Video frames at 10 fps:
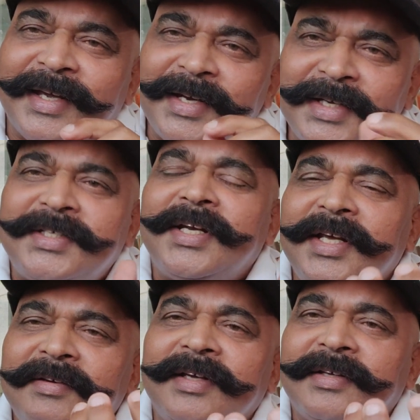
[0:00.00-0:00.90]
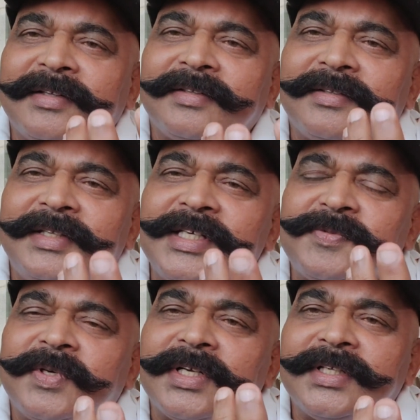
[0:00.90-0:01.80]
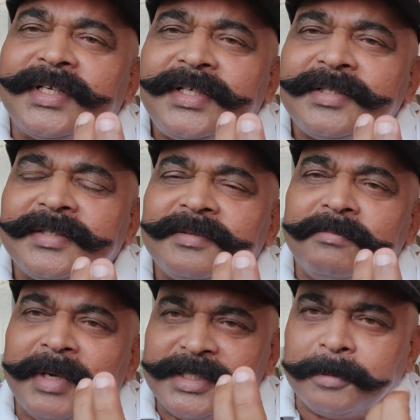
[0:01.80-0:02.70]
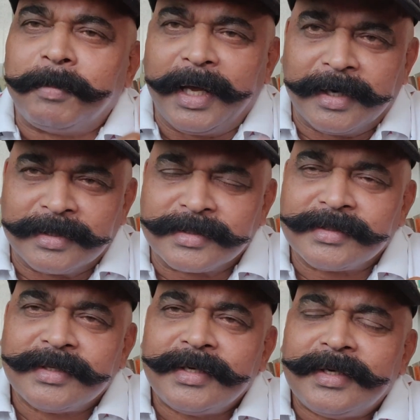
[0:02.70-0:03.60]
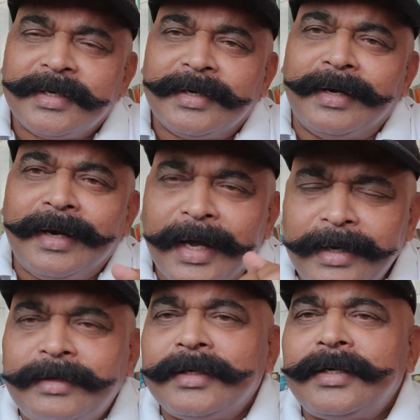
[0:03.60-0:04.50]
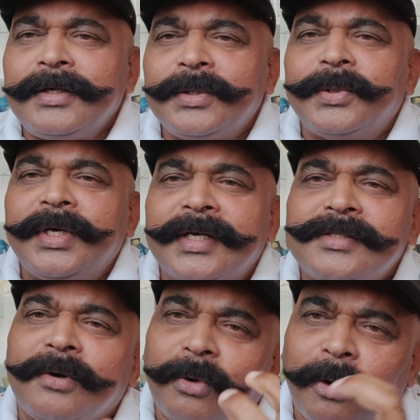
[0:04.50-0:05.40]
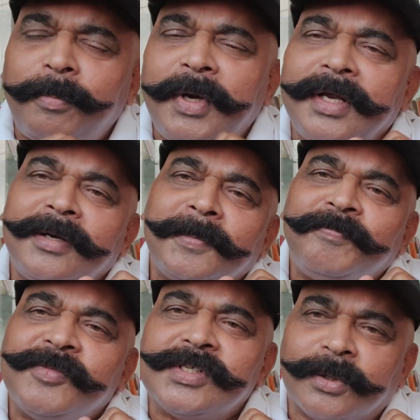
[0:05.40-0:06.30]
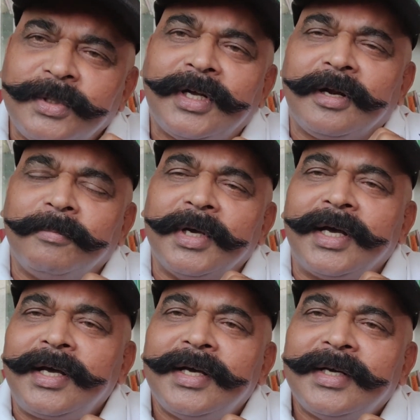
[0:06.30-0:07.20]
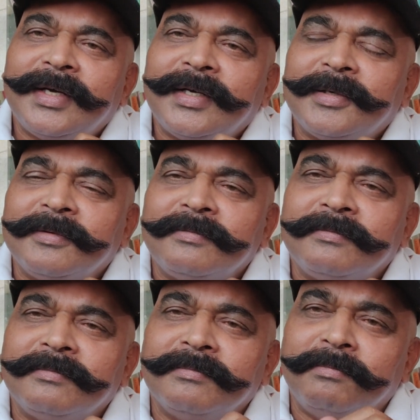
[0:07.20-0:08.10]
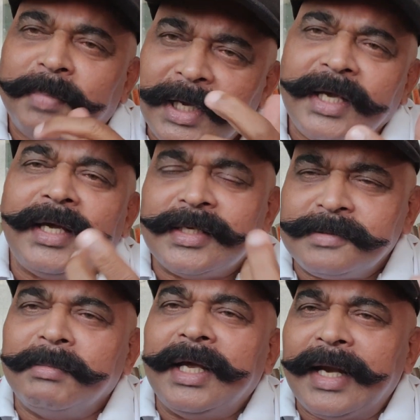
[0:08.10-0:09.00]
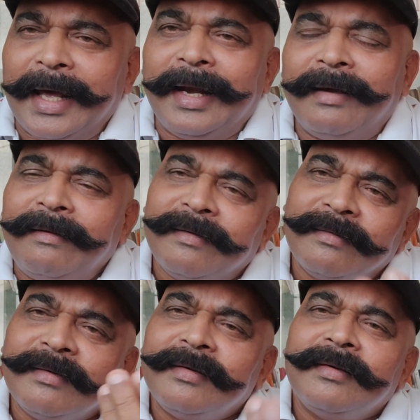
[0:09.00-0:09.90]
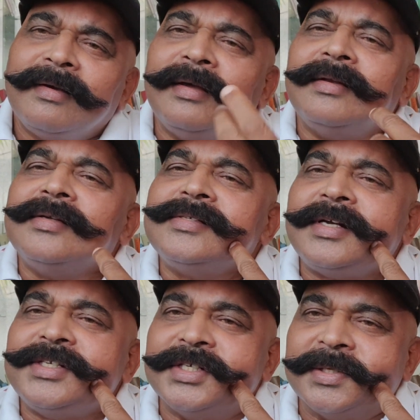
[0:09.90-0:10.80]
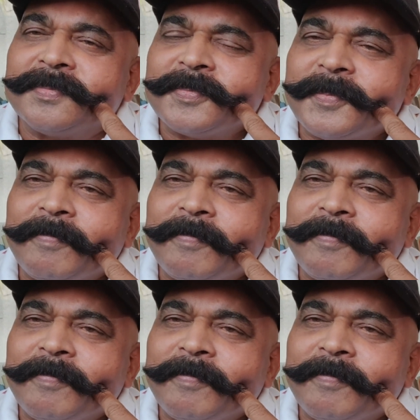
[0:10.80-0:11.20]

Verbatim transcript: Initially, these were the basic players. Later, US roped in Saudi Arabia, being its main ally in this region.